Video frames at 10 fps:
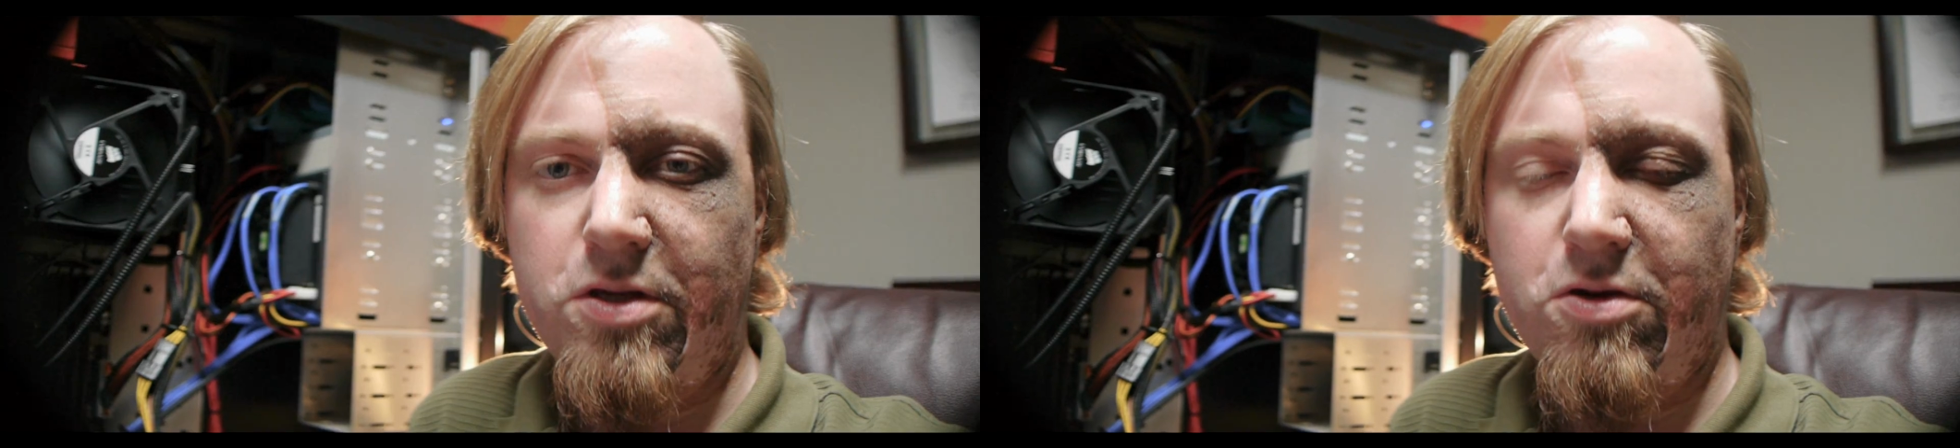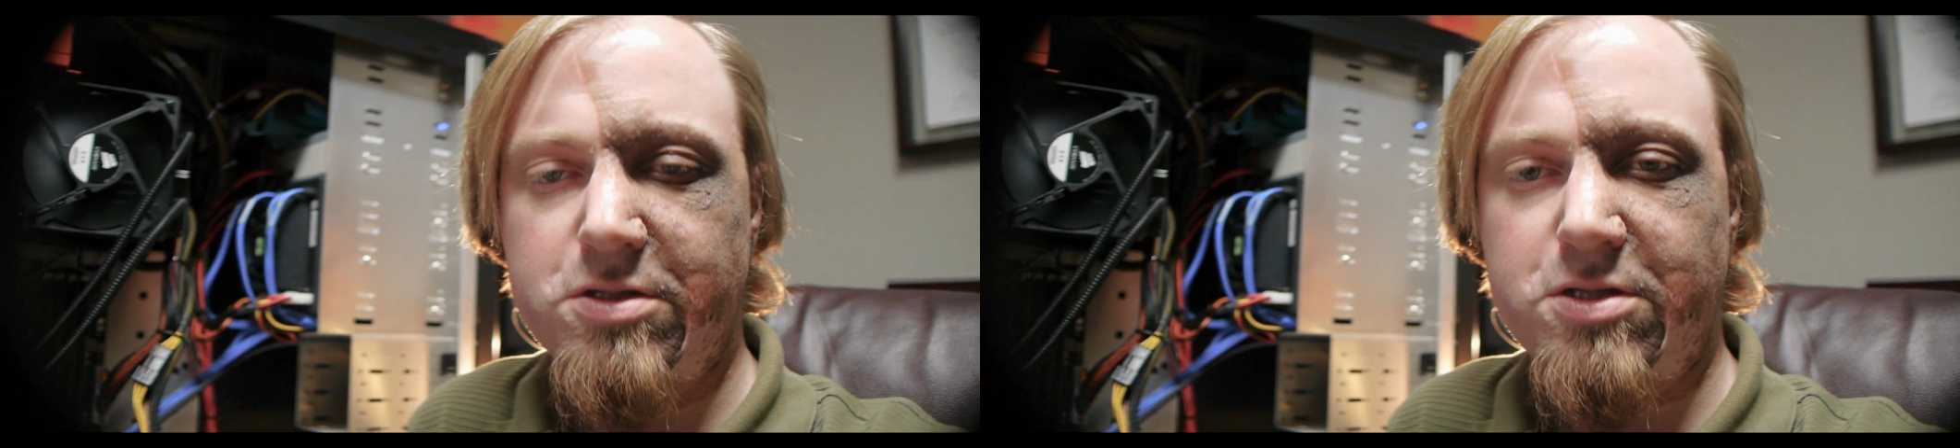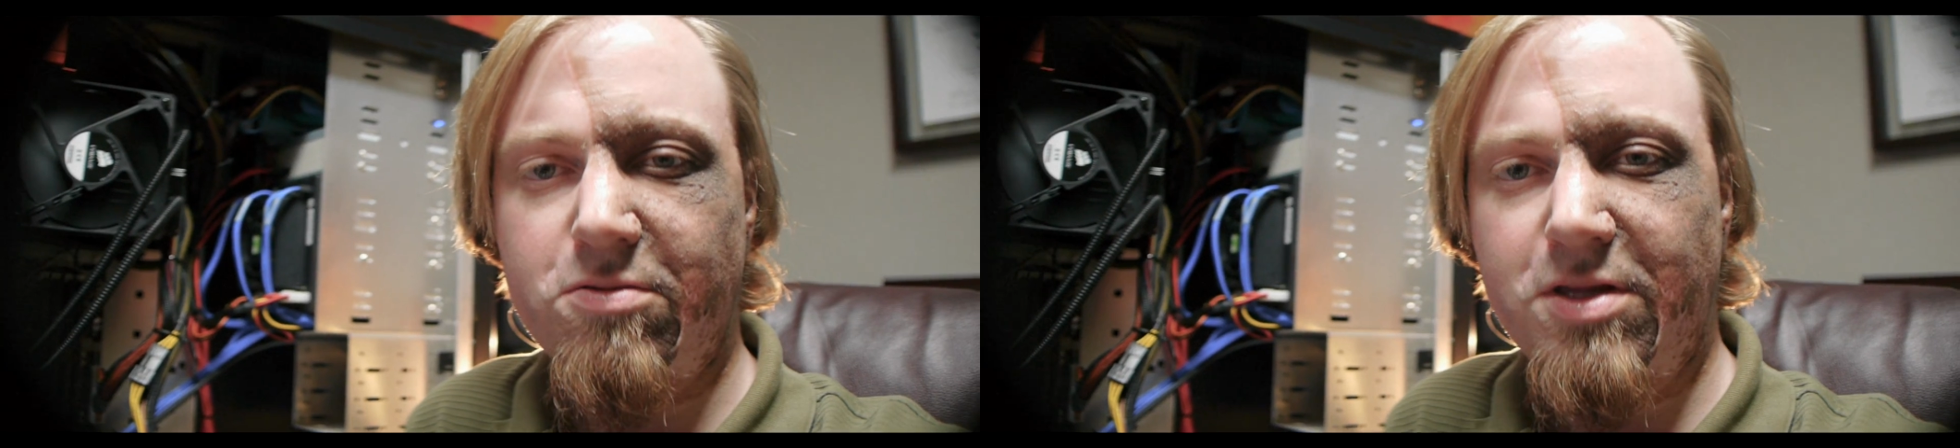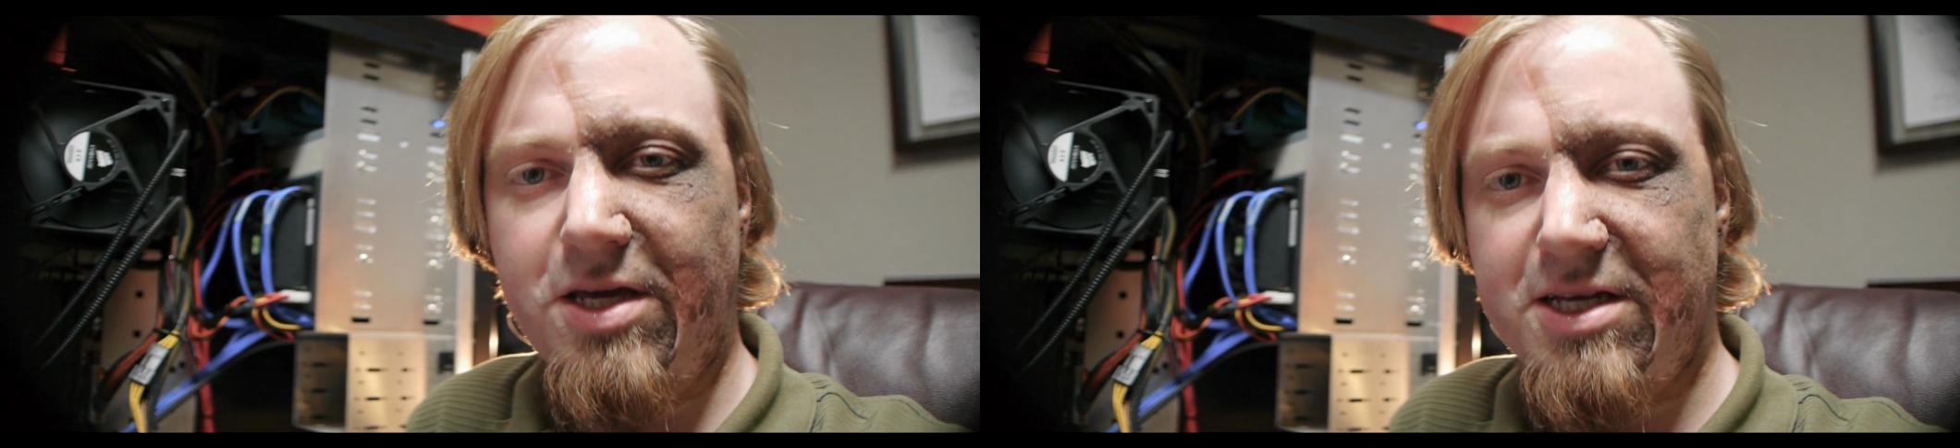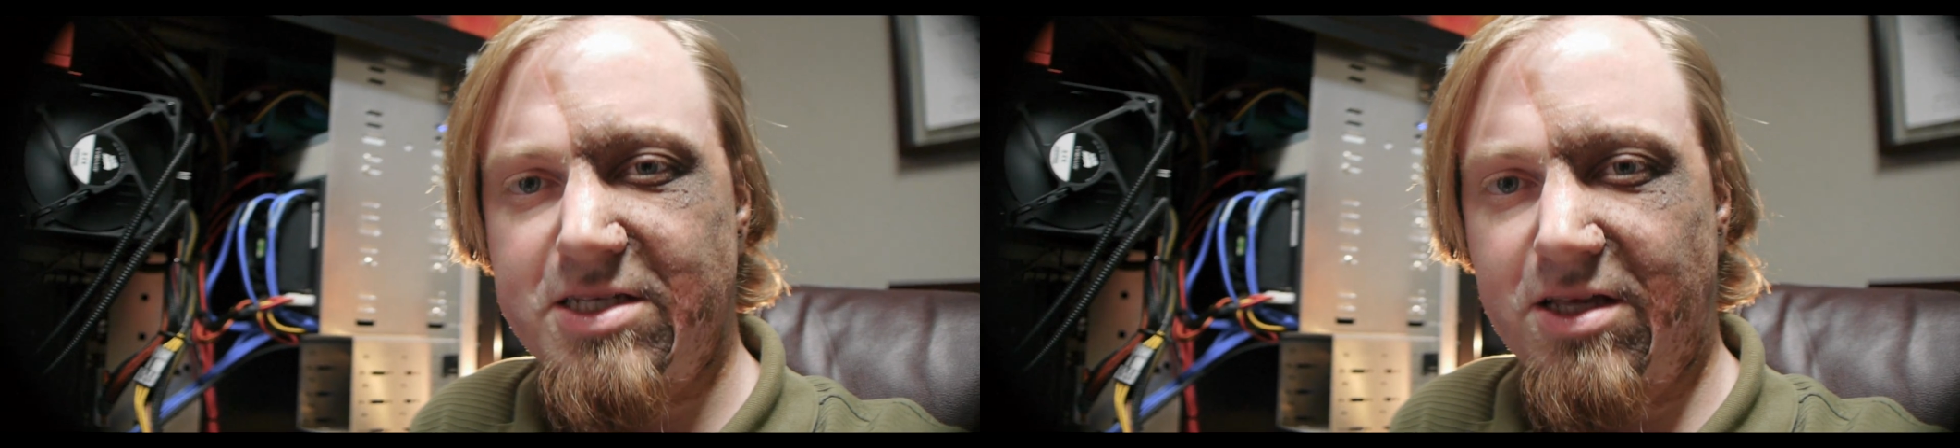You can certainly
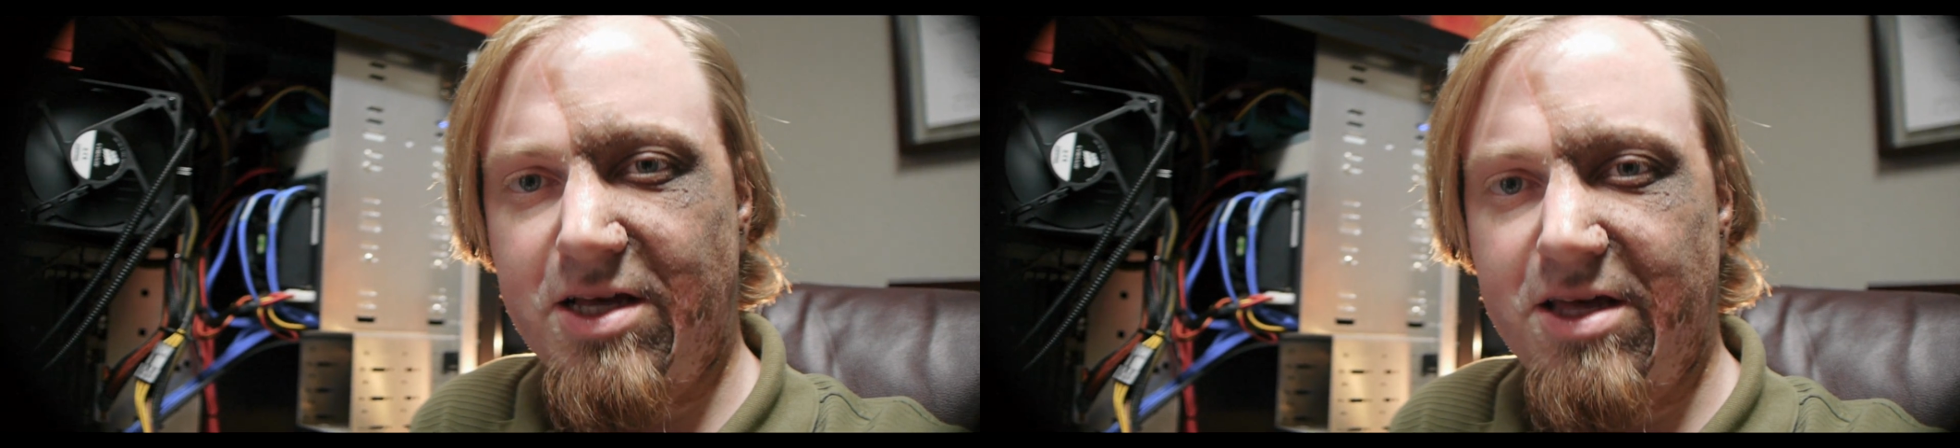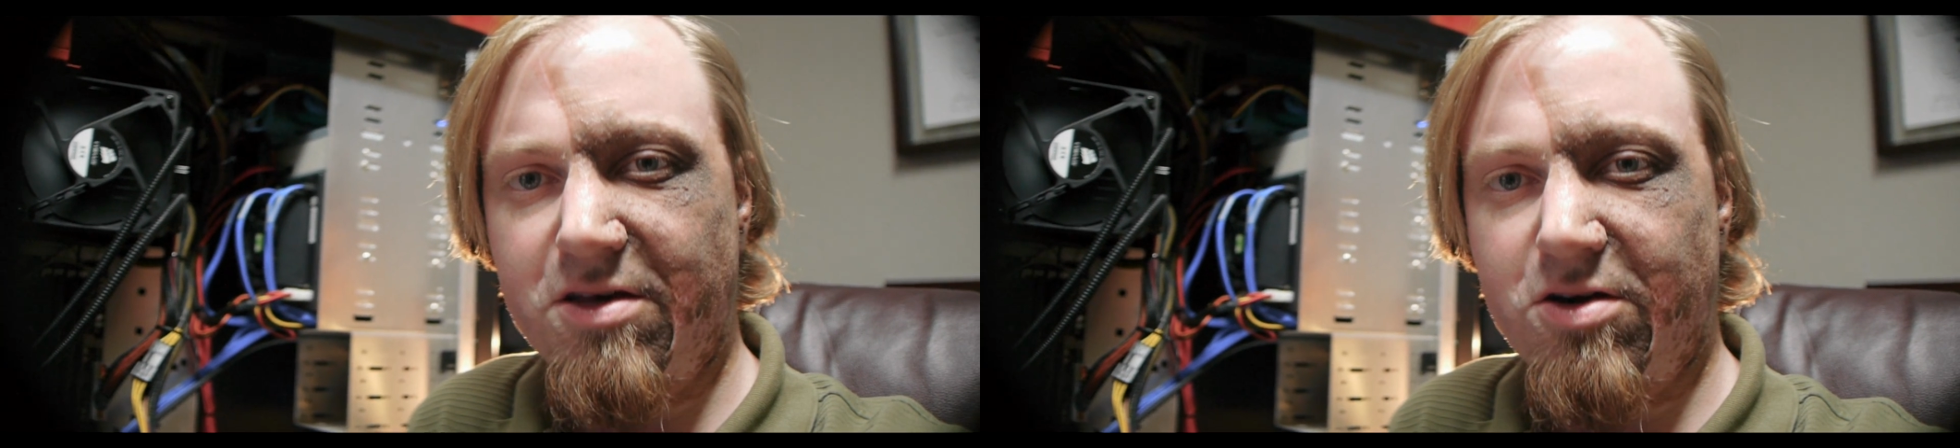SLI the